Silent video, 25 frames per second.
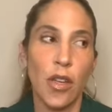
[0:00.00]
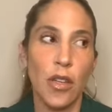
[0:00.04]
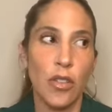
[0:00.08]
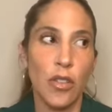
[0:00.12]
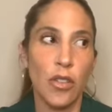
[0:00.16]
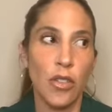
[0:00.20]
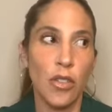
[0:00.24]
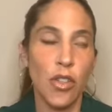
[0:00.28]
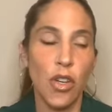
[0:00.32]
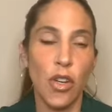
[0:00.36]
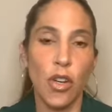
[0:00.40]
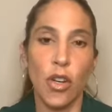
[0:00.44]

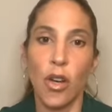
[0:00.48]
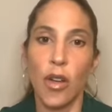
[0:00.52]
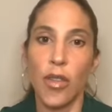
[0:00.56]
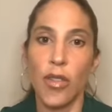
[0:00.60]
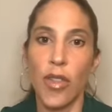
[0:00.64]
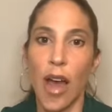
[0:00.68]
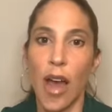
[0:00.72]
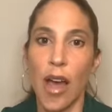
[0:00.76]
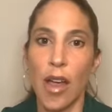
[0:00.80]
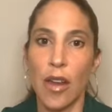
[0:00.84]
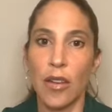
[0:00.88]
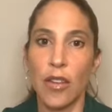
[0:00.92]
took
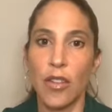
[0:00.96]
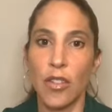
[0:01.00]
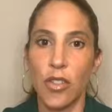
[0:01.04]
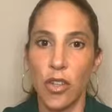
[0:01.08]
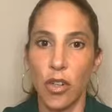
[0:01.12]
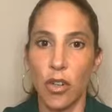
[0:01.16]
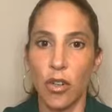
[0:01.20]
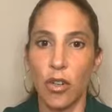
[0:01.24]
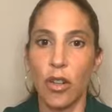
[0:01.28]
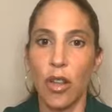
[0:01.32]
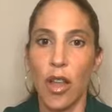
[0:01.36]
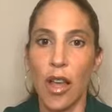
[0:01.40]
that
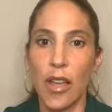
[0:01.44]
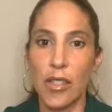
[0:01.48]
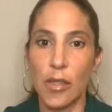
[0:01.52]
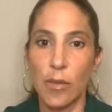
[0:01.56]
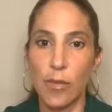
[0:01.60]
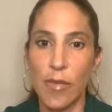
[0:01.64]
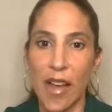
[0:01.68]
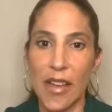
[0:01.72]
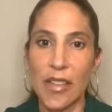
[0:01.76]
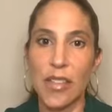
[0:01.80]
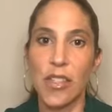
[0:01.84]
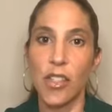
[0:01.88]
internalized
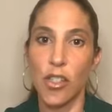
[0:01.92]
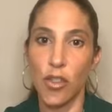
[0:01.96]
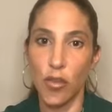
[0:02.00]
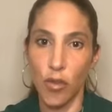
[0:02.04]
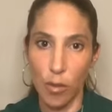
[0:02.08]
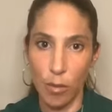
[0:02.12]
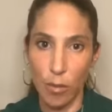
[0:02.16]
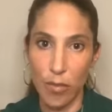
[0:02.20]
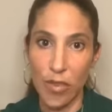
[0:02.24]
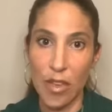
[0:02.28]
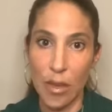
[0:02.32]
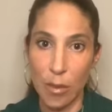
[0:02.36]
message
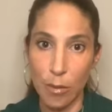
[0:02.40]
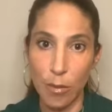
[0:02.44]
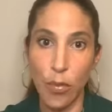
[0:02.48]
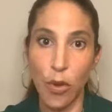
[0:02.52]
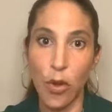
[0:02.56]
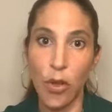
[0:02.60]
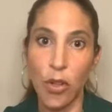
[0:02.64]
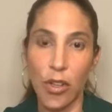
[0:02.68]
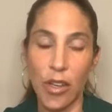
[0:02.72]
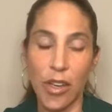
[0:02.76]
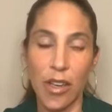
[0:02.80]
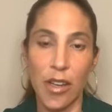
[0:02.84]
from being
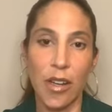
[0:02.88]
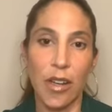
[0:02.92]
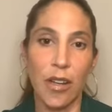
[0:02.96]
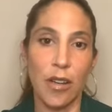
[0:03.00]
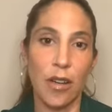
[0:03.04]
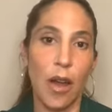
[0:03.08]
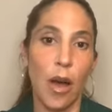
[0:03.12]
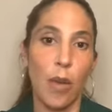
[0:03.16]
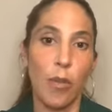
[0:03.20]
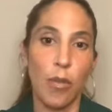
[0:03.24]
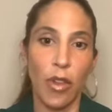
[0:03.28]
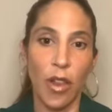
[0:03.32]
bullied
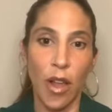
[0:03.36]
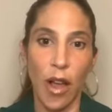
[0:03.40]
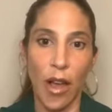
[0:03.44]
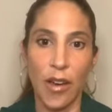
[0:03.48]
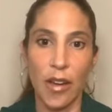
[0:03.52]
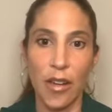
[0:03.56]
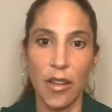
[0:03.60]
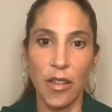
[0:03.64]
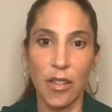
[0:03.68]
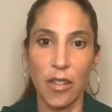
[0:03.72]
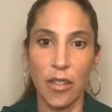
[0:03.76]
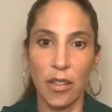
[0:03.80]
and applied
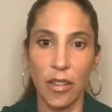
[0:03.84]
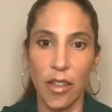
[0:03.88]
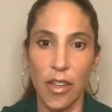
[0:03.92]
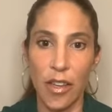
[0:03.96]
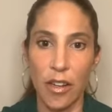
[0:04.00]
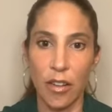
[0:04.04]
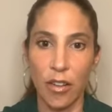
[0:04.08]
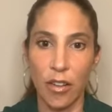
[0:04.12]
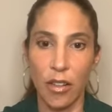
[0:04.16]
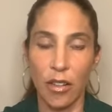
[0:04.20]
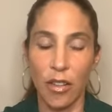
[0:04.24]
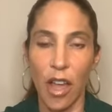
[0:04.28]
it
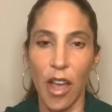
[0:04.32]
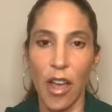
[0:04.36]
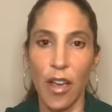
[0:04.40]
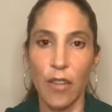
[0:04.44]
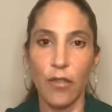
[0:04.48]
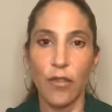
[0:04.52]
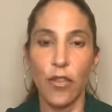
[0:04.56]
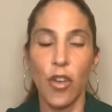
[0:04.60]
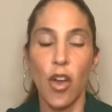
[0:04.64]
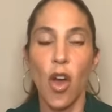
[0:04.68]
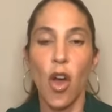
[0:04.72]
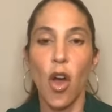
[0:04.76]
later in
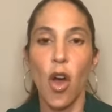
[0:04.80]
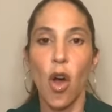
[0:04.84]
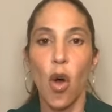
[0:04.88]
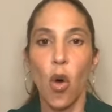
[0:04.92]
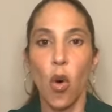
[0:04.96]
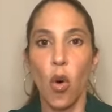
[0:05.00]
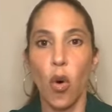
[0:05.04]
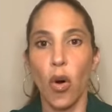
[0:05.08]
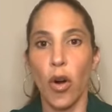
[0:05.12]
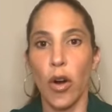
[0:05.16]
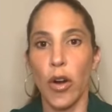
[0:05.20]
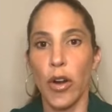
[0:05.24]
life.
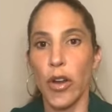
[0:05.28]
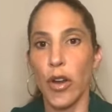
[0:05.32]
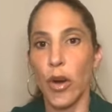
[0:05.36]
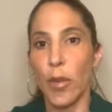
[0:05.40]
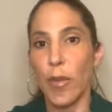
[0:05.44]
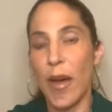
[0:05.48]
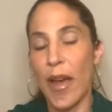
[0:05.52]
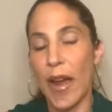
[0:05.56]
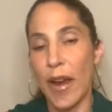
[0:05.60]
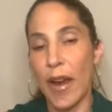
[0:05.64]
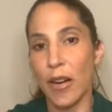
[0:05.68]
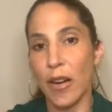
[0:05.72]
Or your
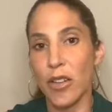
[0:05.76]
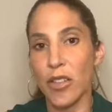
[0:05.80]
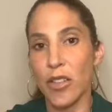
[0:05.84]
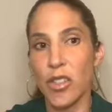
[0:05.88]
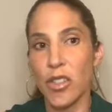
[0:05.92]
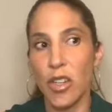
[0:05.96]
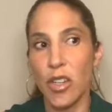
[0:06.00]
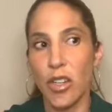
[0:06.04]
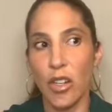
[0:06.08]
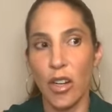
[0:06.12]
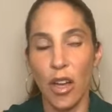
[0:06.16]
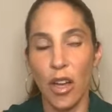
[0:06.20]
parents
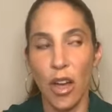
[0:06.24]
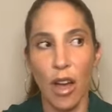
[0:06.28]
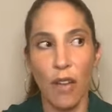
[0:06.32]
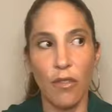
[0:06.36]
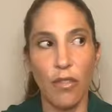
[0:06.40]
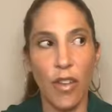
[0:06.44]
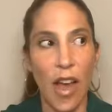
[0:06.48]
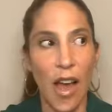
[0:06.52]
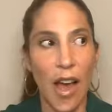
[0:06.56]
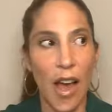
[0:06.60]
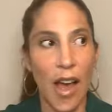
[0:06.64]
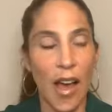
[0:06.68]
could have
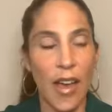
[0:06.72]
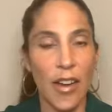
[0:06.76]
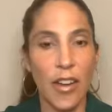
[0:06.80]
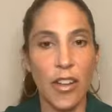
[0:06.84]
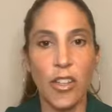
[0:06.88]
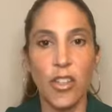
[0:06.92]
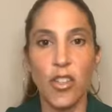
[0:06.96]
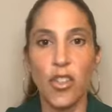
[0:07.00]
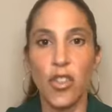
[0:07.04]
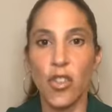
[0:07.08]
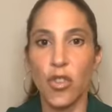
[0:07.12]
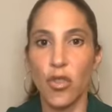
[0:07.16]
had
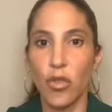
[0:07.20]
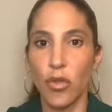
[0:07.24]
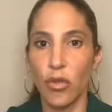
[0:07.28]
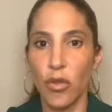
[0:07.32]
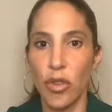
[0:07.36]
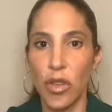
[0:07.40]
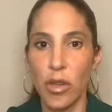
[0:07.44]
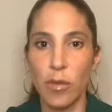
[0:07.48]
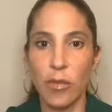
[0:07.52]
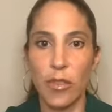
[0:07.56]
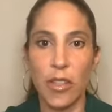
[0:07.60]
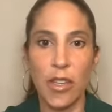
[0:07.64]

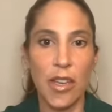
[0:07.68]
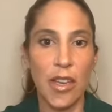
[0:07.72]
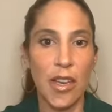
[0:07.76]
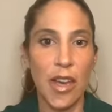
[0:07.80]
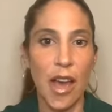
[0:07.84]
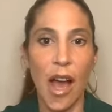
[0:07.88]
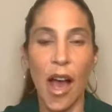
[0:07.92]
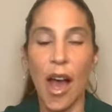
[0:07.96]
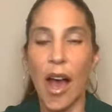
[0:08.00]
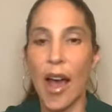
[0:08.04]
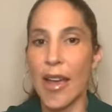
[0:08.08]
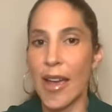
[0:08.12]
extremely
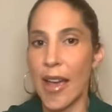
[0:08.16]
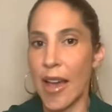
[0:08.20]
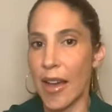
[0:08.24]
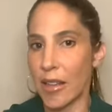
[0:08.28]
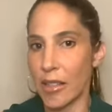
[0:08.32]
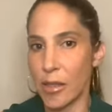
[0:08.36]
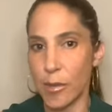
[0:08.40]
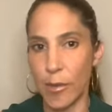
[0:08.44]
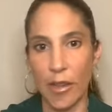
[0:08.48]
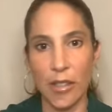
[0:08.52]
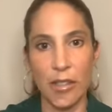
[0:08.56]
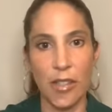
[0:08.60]
high
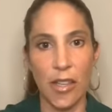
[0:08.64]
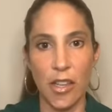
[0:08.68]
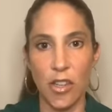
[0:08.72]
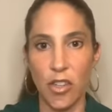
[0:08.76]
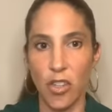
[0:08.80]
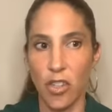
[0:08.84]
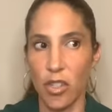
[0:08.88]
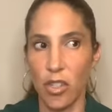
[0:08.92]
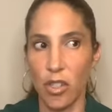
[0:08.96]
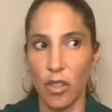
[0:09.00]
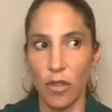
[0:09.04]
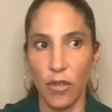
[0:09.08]

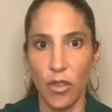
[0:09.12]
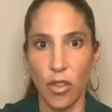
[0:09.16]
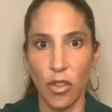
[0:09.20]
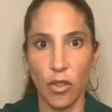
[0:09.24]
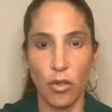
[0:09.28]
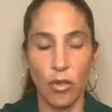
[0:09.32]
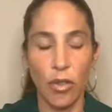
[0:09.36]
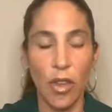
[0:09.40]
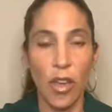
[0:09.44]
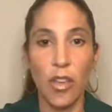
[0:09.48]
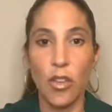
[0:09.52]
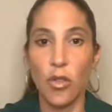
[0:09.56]
expectations of you
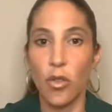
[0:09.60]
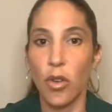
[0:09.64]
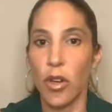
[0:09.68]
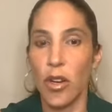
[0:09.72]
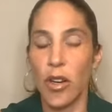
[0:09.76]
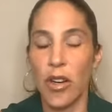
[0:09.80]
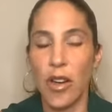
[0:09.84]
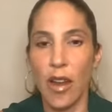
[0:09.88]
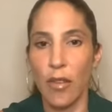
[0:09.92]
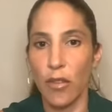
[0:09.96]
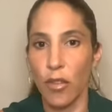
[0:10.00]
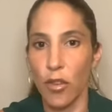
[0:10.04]
that you
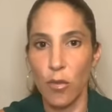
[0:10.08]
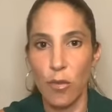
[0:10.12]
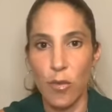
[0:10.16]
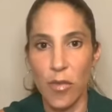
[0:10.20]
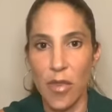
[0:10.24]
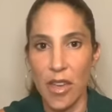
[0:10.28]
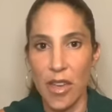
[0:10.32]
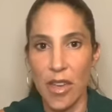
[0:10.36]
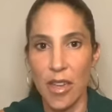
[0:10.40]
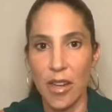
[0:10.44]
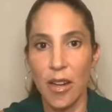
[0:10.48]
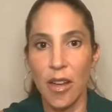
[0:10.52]
could never
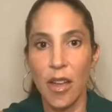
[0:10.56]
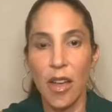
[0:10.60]
meet,